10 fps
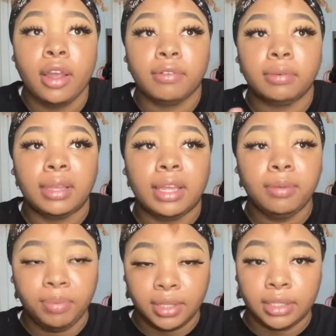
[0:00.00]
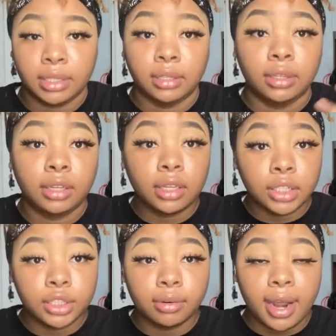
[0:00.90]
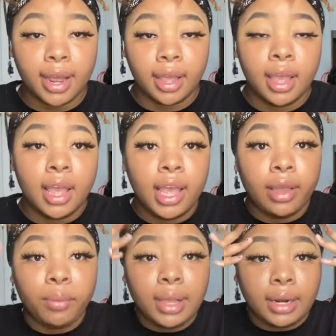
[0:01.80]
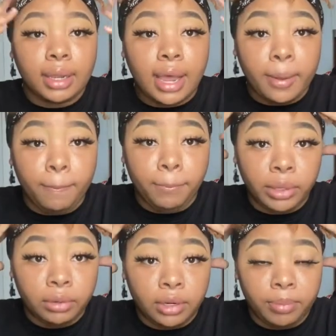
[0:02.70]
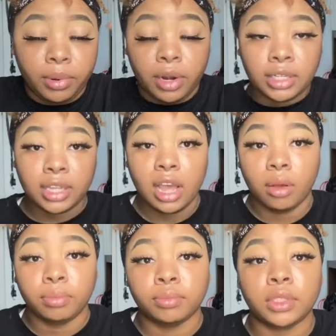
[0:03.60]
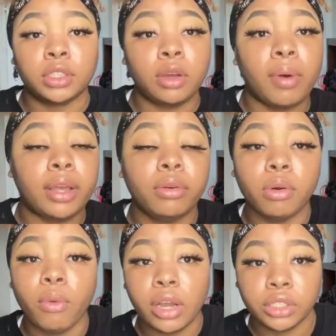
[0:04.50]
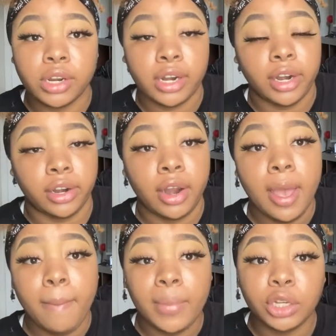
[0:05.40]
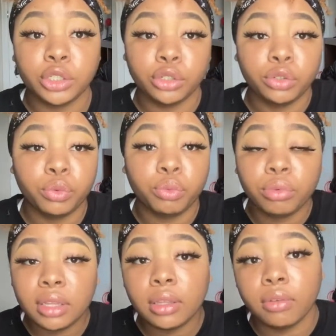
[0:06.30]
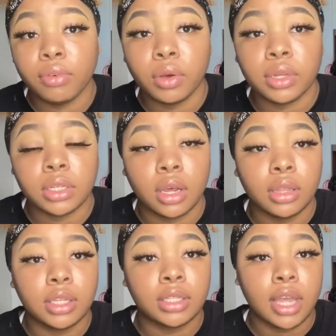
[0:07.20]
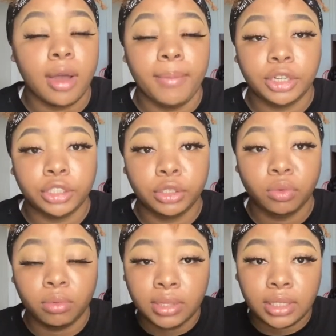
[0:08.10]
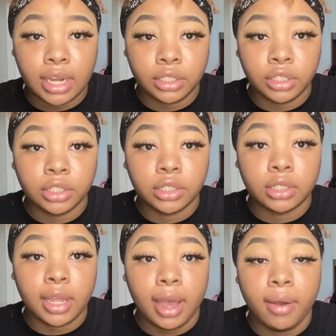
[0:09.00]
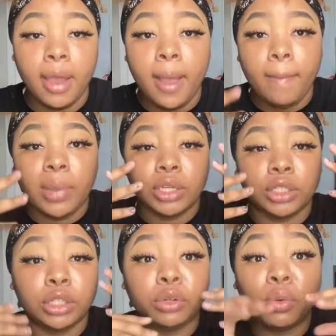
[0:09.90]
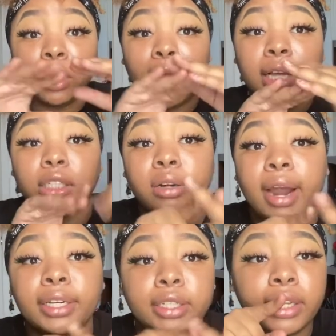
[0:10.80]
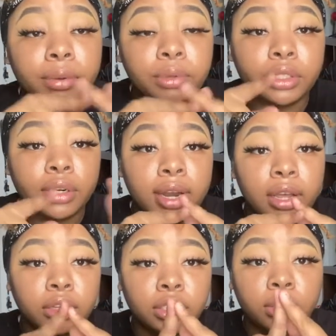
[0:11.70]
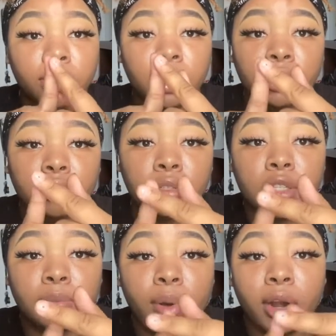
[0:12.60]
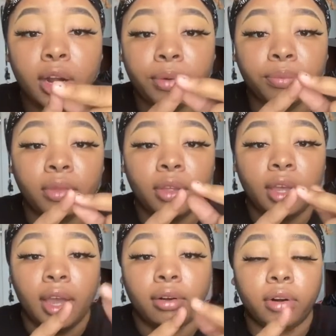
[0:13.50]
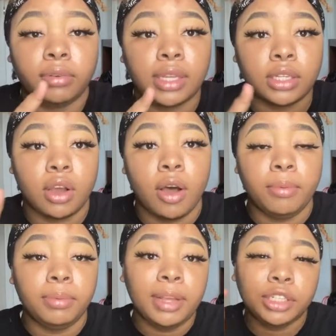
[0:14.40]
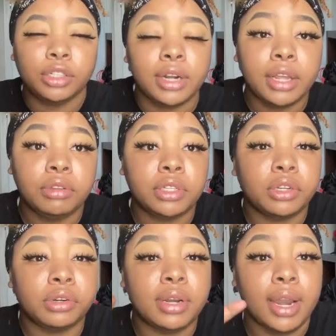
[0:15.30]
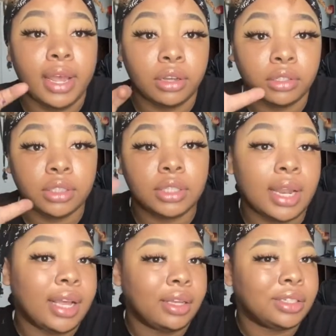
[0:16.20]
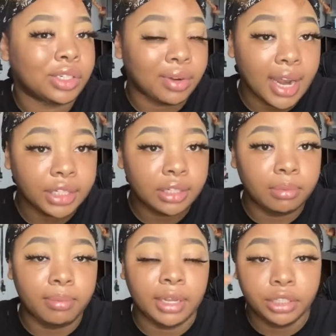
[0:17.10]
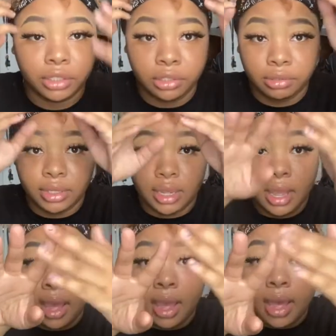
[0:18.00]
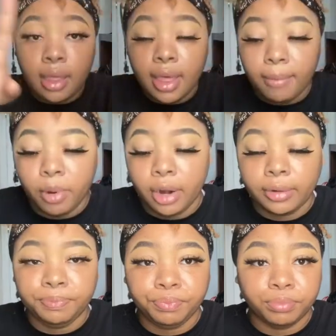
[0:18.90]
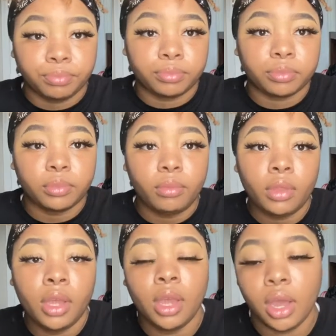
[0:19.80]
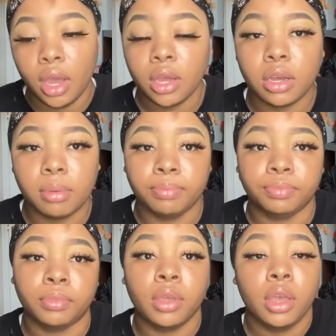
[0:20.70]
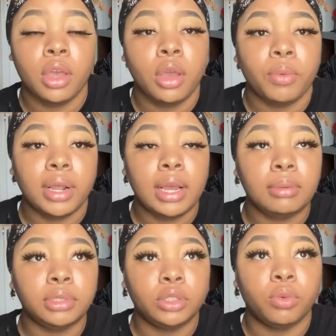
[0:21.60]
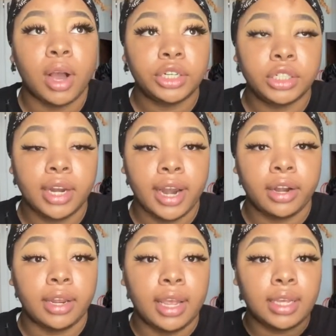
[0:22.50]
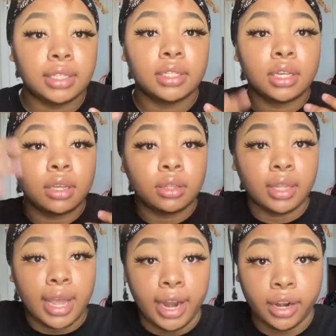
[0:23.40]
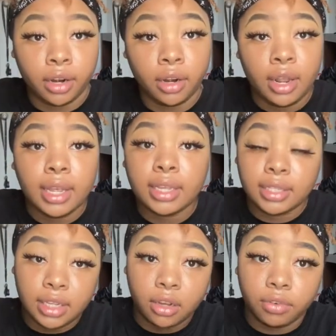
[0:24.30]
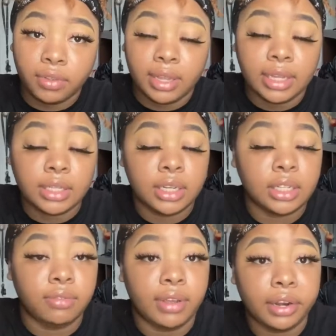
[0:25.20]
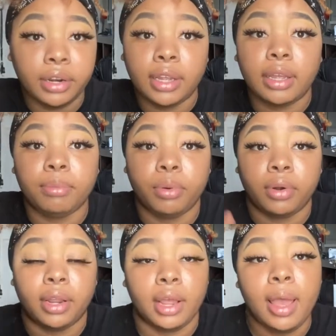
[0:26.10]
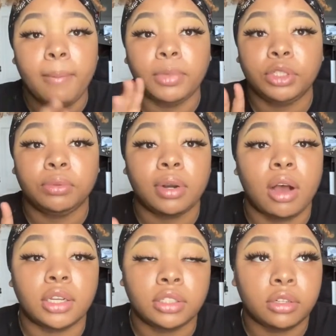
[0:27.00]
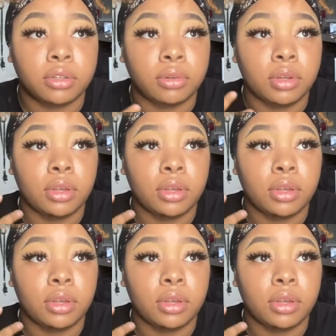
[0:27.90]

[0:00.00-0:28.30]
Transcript: from keep it to look dry, and we get a lot of buildup in our scalp. So while you are washing your hair, make sure you really focus on the scalp. Make sure you are massaging your scalp. Make sure you are not scratching it with your nails. You want to use this part, I don't know what that's called, but make sure you're not using your nails to like scratch it, but make sure you're using that part. When it comes to washing your hair, yes, the hair itself, yes, it is very important, but you want to also,